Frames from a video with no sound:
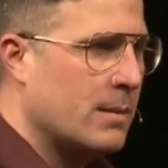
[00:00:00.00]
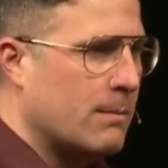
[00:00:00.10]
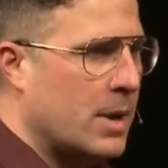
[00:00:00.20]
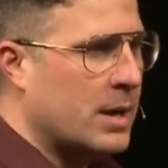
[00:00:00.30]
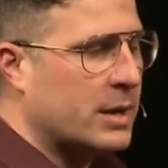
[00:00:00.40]

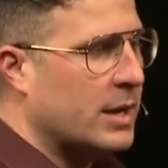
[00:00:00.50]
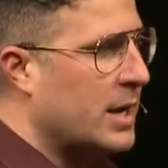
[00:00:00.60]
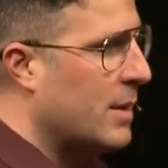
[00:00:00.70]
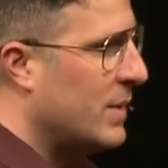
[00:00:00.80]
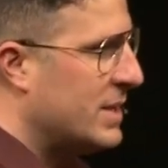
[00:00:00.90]
Monica and
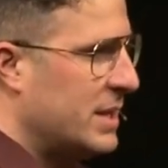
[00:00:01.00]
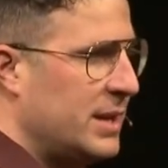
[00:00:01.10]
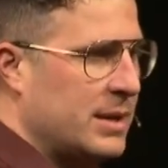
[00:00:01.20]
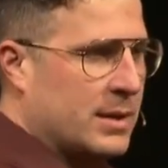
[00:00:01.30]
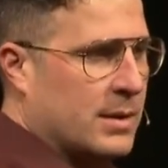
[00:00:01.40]
I, we
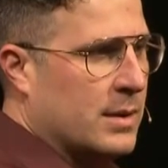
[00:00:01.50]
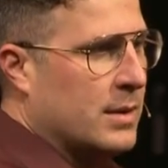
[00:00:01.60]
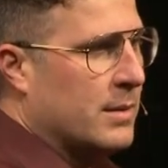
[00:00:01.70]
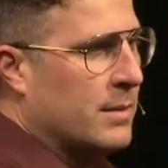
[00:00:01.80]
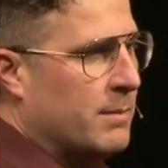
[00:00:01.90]
see
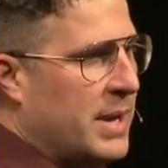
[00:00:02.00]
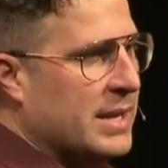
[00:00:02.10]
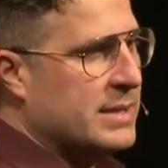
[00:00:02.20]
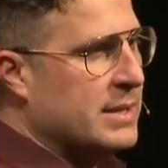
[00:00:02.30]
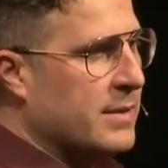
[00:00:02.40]

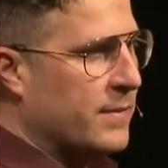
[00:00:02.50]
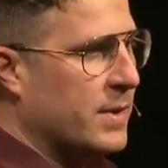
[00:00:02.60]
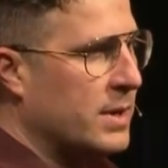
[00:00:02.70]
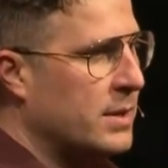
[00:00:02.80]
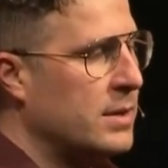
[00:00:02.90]
pets
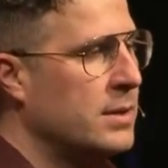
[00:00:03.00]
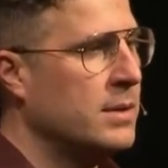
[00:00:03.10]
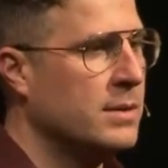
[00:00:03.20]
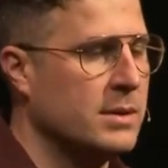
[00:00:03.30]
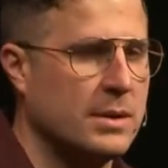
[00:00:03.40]
different,
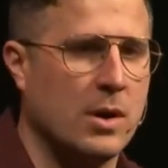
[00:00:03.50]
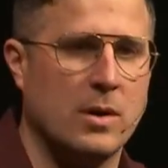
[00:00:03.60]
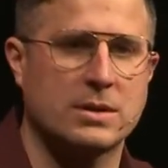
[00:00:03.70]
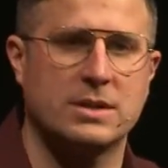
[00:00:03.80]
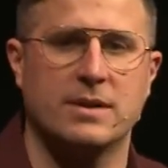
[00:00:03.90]

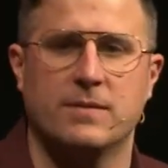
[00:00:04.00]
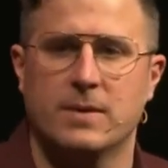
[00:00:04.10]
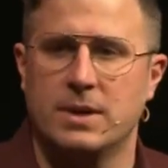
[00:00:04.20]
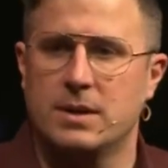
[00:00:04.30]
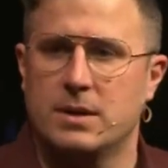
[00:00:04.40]
dogs
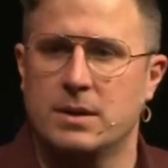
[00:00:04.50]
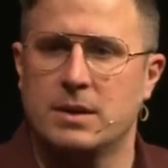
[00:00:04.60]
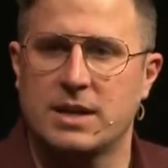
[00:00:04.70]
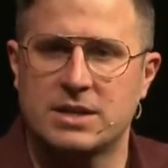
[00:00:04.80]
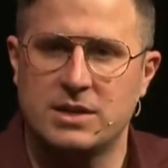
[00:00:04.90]
different.
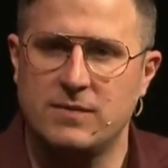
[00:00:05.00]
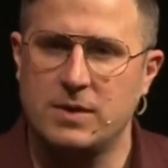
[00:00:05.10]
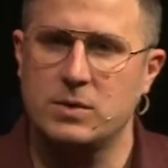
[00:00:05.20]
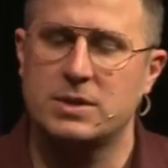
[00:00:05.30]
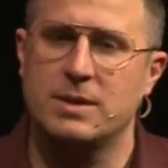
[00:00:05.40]
Like she
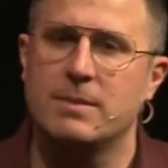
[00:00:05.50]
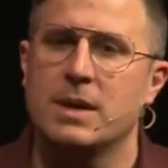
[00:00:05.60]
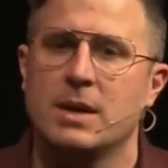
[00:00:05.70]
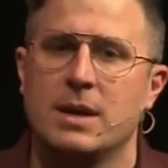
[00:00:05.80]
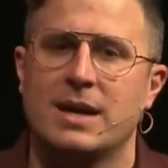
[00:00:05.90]
views them
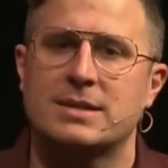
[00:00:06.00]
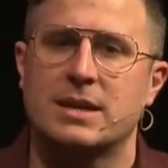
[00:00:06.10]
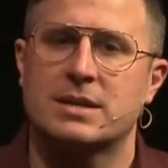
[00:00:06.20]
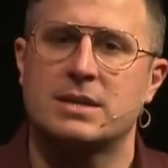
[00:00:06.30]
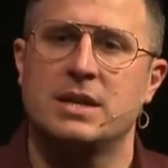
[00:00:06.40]
as an
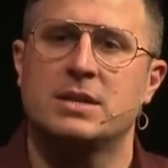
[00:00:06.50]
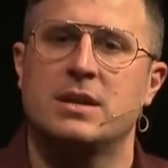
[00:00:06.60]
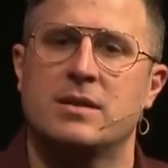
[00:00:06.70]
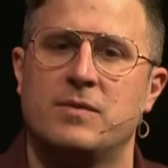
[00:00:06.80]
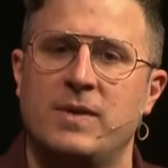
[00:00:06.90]
extension
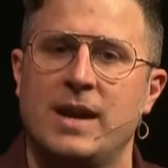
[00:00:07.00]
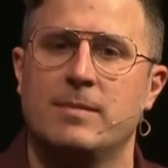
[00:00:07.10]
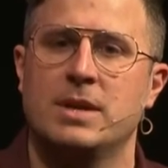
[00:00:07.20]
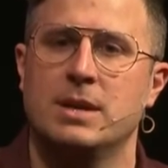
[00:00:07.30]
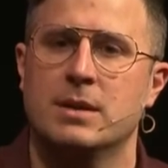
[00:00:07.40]
of the
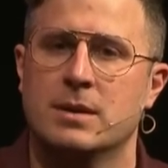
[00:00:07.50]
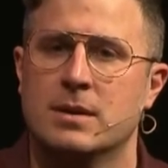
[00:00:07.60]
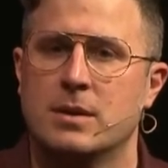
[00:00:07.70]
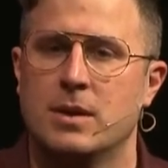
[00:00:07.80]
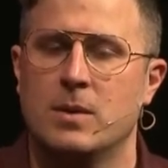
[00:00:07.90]
family,
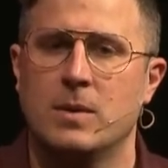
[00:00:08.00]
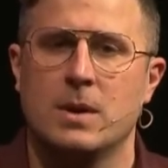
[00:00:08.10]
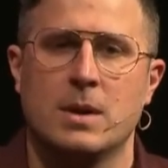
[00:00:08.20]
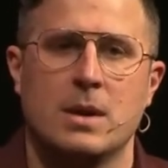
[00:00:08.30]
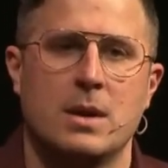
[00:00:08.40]
you know.
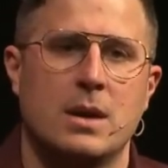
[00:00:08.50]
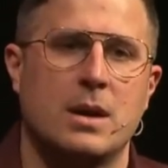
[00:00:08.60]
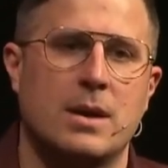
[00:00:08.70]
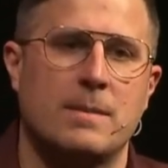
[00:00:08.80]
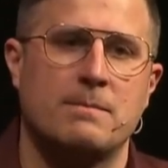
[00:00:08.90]

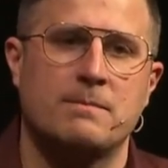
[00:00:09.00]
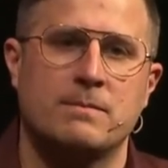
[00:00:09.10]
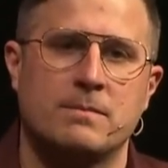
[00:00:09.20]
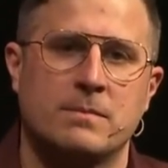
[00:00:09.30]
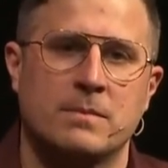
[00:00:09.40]
Um,
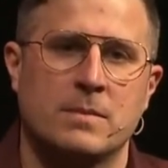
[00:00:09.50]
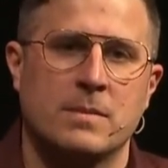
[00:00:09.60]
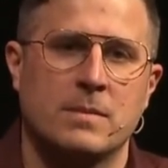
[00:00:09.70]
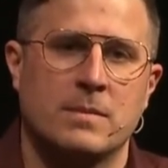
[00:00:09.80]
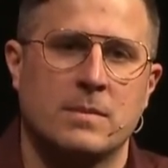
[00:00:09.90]

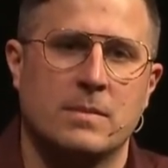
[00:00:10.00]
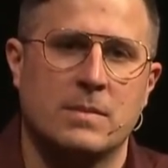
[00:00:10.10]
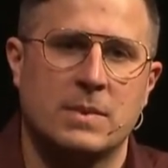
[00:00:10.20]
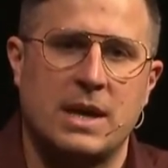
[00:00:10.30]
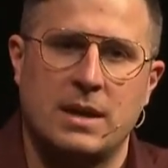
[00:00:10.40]

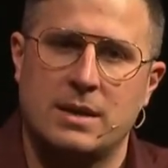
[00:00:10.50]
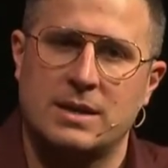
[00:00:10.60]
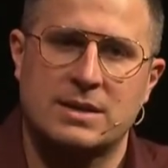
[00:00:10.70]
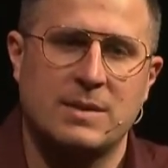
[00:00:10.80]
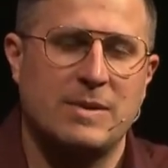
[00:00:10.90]
that they
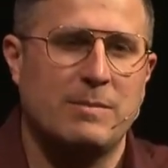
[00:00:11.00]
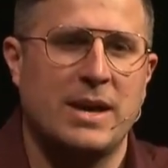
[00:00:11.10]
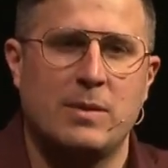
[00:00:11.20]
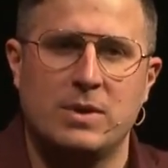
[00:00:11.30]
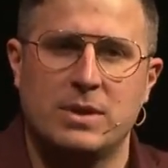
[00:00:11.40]
sleep in
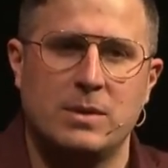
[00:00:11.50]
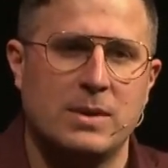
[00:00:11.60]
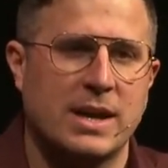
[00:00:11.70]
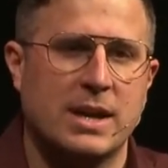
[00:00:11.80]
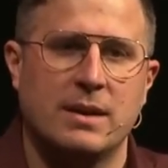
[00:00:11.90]
bed with you,
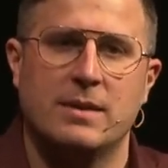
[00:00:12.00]
that kind of